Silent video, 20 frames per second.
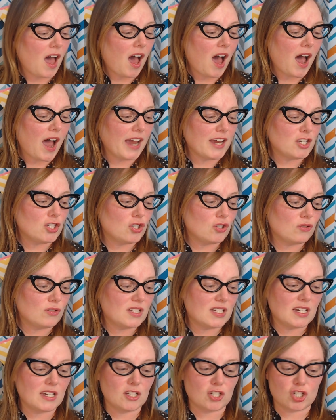I do
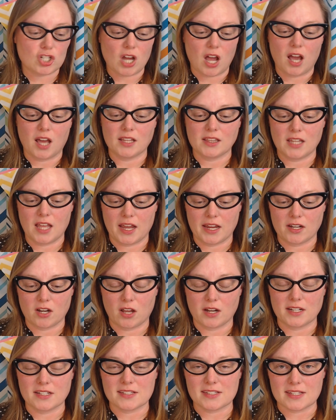teach online
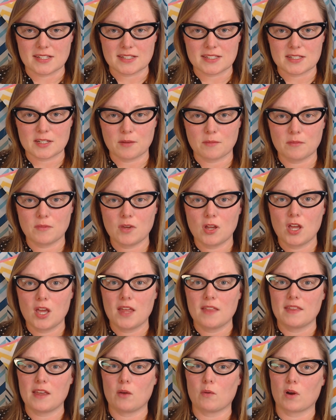on a system
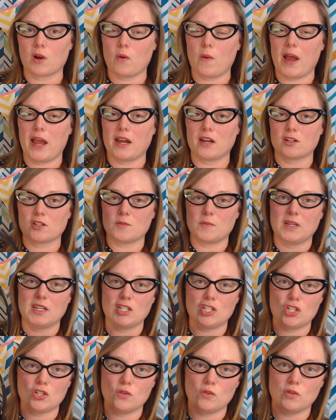that requires me
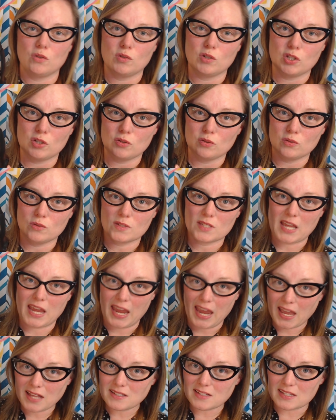to use a
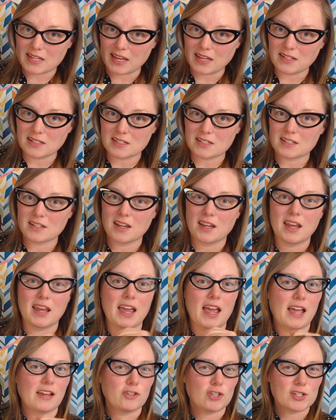headset,
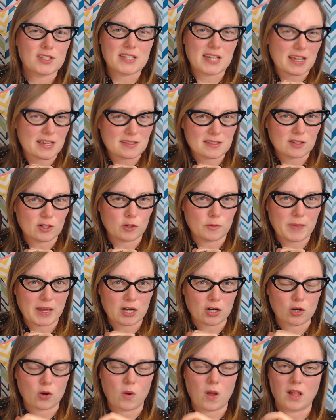just has little
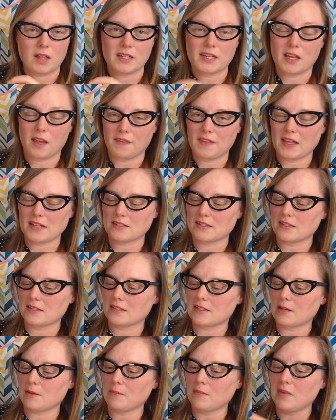better quality on that
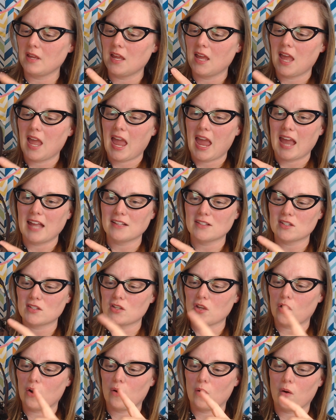system. And
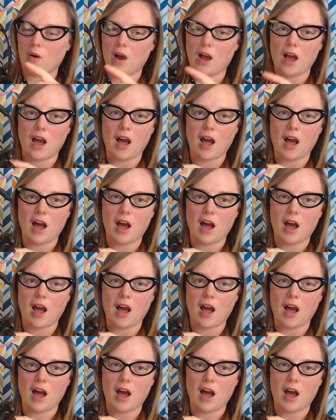so